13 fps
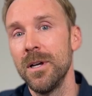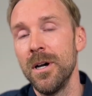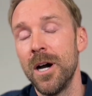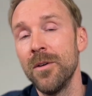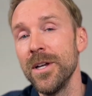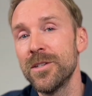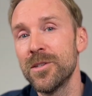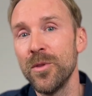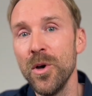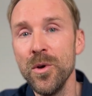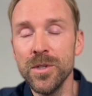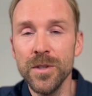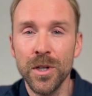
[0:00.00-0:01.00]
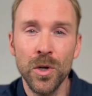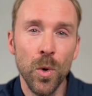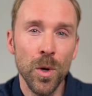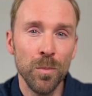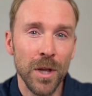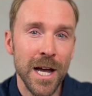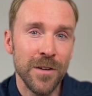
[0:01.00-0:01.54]
All right, so those are the core
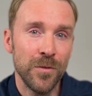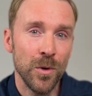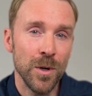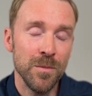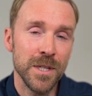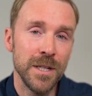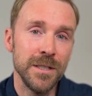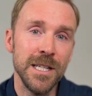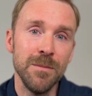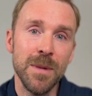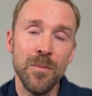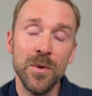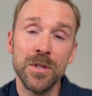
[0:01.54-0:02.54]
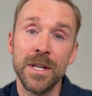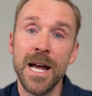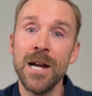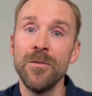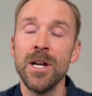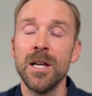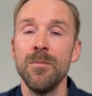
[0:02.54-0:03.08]
platforms and team members that I
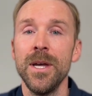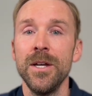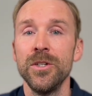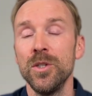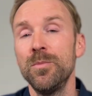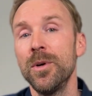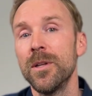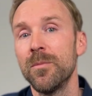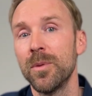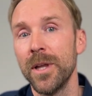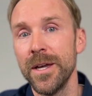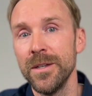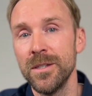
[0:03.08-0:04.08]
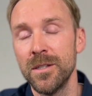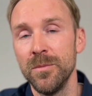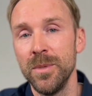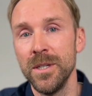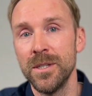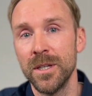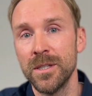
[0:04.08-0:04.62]
recommend you put in place to
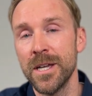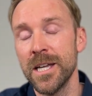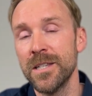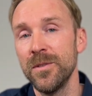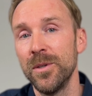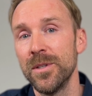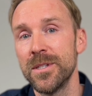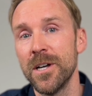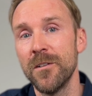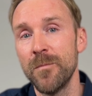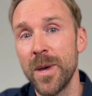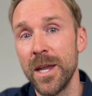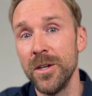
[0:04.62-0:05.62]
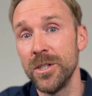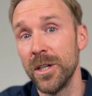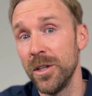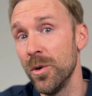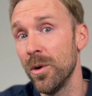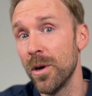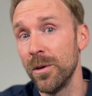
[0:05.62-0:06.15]
be successful in self-managing
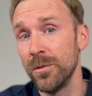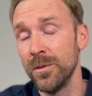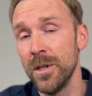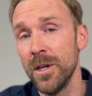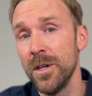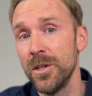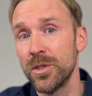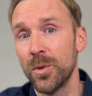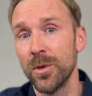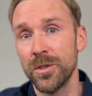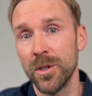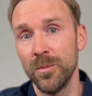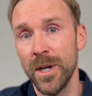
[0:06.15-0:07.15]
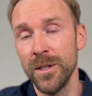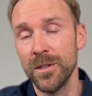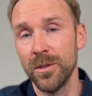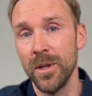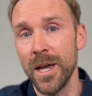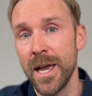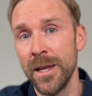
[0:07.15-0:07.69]
your own short-term
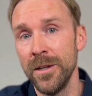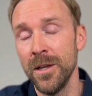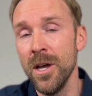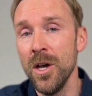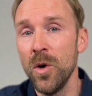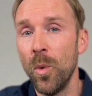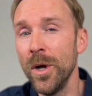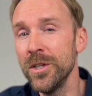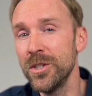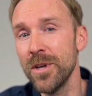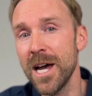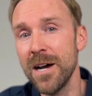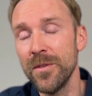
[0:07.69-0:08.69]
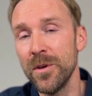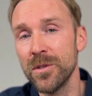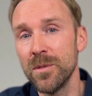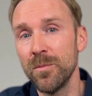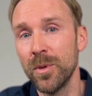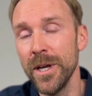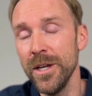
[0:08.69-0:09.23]
rental. And once you have those
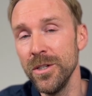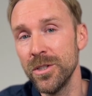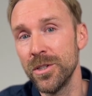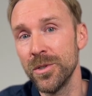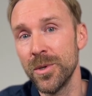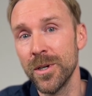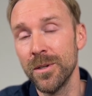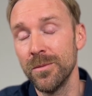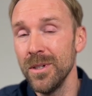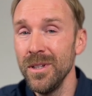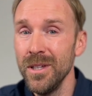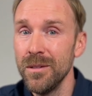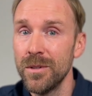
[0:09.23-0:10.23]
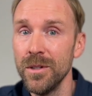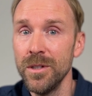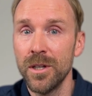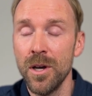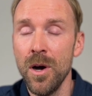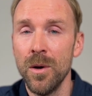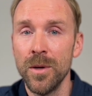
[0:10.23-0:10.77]
in place, you're really good to
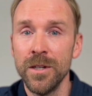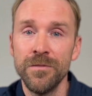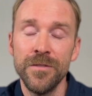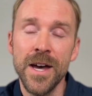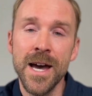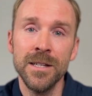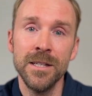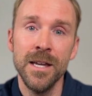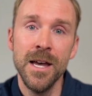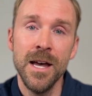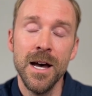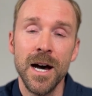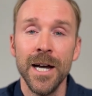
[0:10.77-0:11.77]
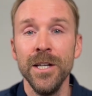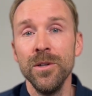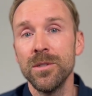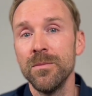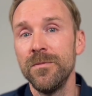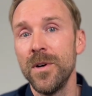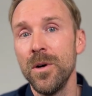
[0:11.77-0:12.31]
go. In fact, I know
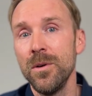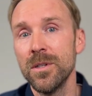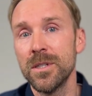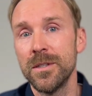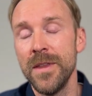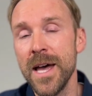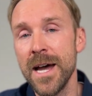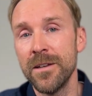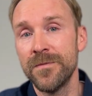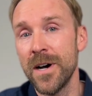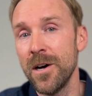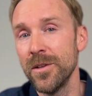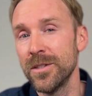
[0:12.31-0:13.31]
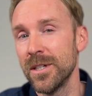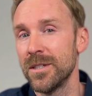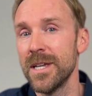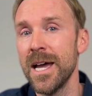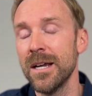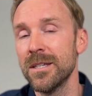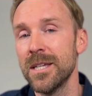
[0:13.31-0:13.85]
some folks that follow this
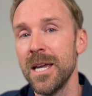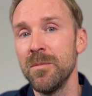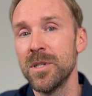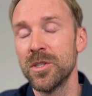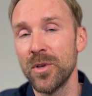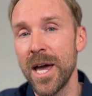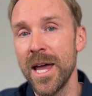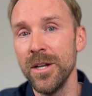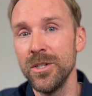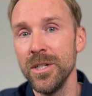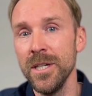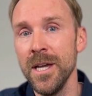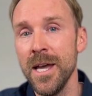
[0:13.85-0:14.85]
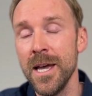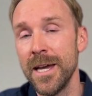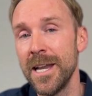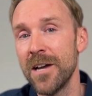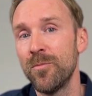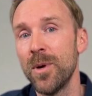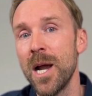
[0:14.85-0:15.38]
exact same strategy and
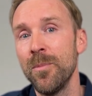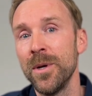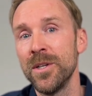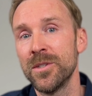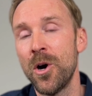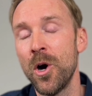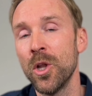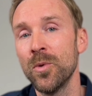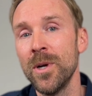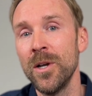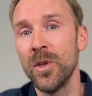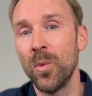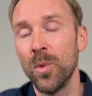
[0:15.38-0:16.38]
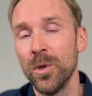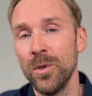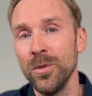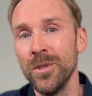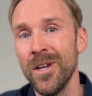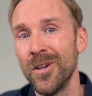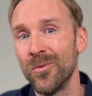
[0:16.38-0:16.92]
have properties all around the
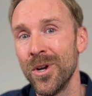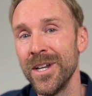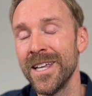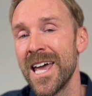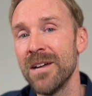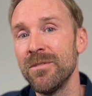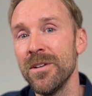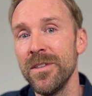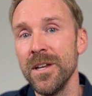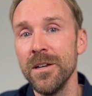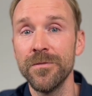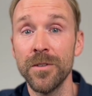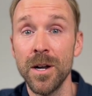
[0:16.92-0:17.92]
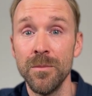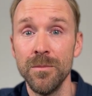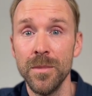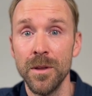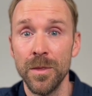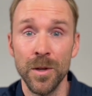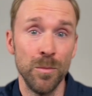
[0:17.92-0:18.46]
world running everything from
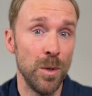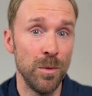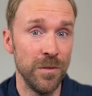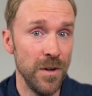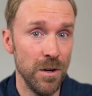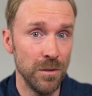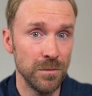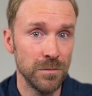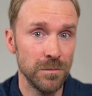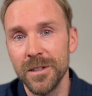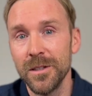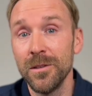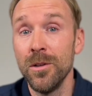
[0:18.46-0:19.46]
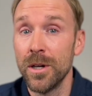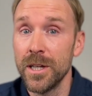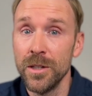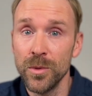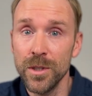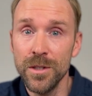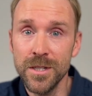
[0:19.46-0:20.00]
their mobile phone. Look,
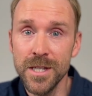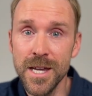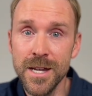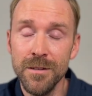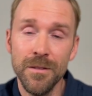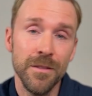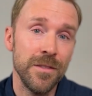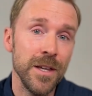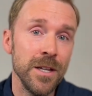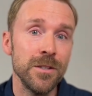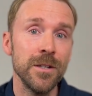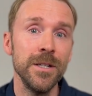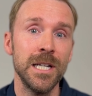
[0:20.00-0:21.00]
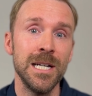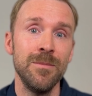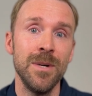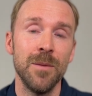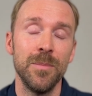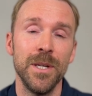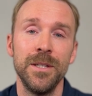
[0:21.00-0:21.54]
in real estate, things are gonna come
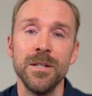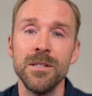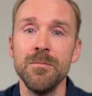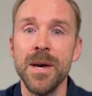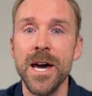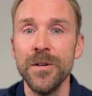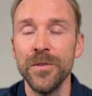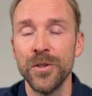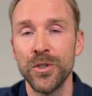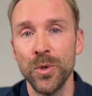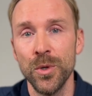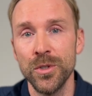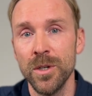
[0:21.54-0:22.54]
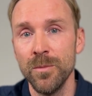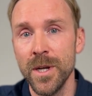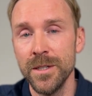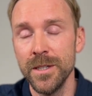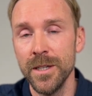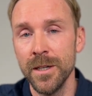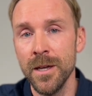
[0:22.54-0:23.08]
up. It doesn't matter if you're short-term
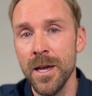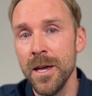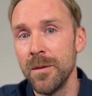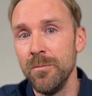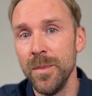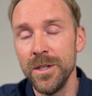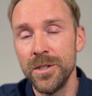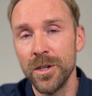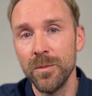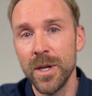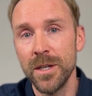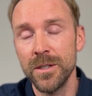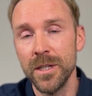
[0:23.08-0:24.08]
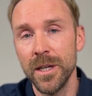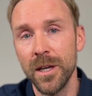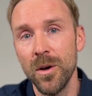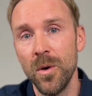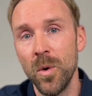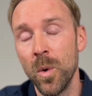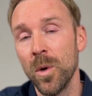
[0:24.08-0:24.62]
renting, mid-term renting,
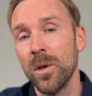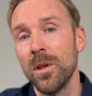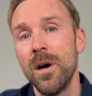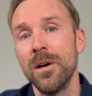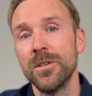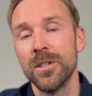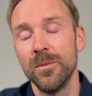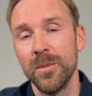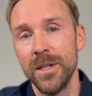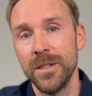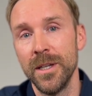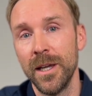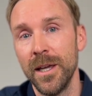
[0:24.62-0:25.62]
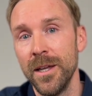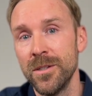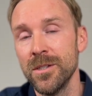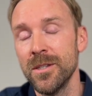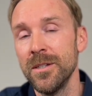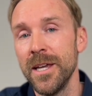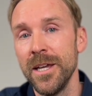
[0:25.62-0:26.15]
or long-term renting. It's
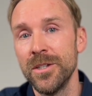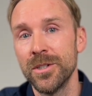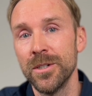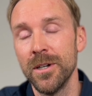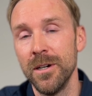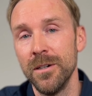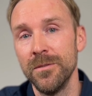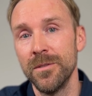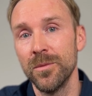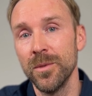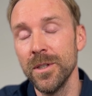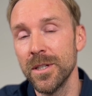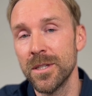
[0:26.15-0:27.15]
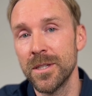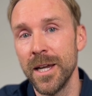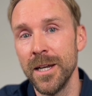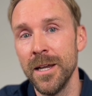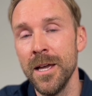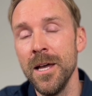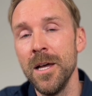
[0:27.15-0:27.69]
just the nature of real
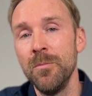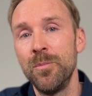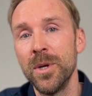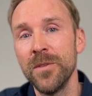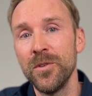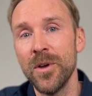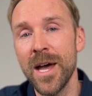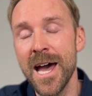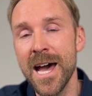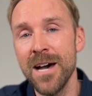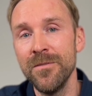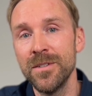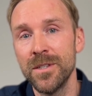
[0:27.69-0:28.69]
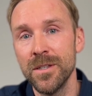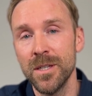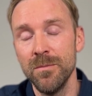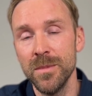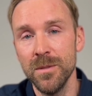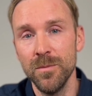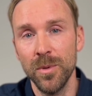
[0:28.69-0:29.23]
estate. But if you have
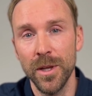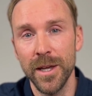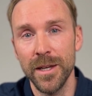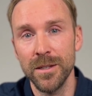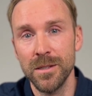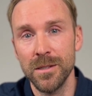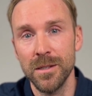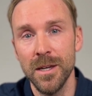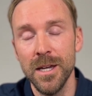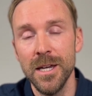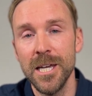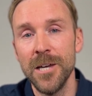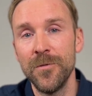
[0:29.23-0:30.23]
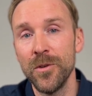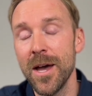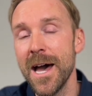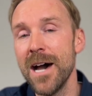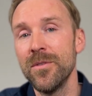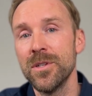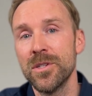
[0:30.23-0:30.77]
systems in place, if you
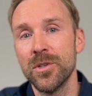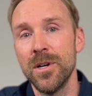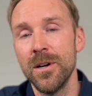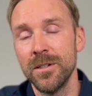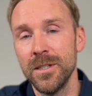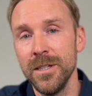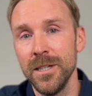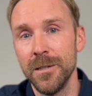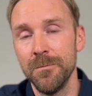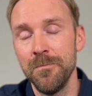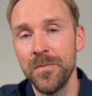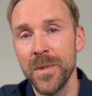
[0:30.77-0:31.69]
have a strong team,